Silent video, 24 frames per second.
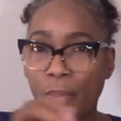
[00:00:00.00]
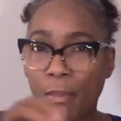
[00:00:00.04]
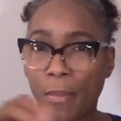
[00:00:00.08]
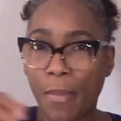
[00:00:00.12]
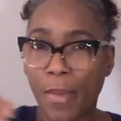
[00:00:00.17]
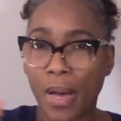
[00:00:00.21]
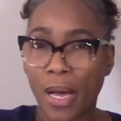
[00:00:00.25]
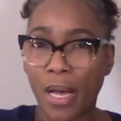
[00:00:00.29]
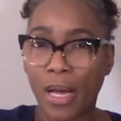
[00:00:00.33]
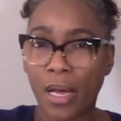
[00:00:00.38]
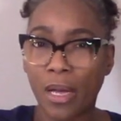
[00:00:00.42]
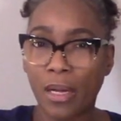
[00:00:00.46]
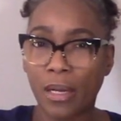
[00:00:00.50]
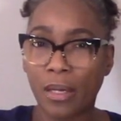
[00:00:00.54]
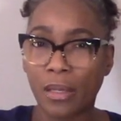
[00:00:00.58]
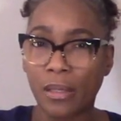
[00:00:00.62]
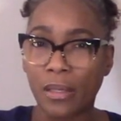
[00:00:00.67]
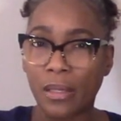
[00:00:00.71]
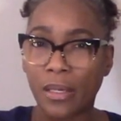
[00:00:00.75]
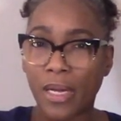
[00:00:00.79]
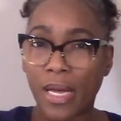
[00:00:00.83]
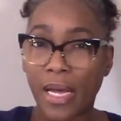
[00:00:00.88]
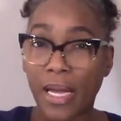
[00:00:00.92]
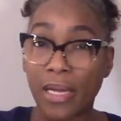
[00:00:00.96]
my
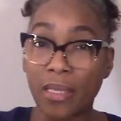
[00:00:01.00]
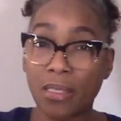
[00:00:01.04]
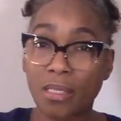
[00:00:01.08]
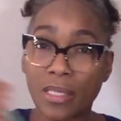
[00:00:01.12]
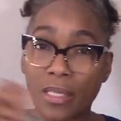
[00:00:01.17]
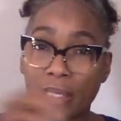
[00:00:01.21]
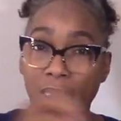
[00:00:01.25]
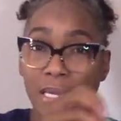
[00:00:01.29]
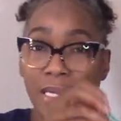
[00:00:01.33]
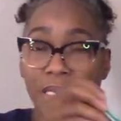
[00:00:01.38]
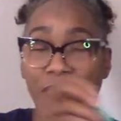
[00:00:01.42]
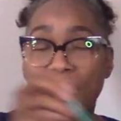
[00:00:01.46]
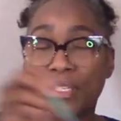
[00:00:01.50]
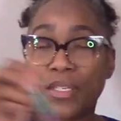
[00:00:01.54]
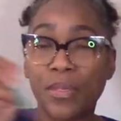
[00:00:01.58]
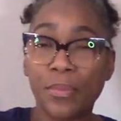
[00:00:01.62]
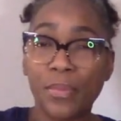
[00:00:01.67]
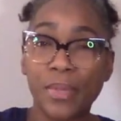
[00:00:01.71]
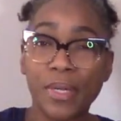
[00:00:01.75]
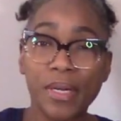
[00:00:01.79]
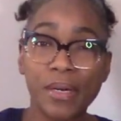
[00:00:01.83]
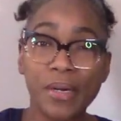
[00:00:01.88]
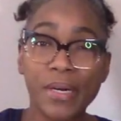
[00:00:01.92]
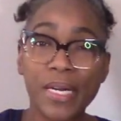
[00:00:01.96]
isolation
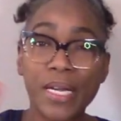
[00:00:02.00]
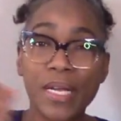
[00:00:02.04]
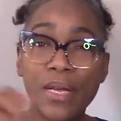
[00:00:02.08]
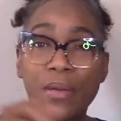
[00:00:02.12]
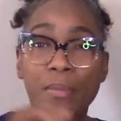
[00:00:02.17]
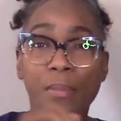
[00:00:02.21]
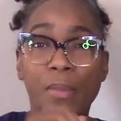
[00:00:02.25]
period,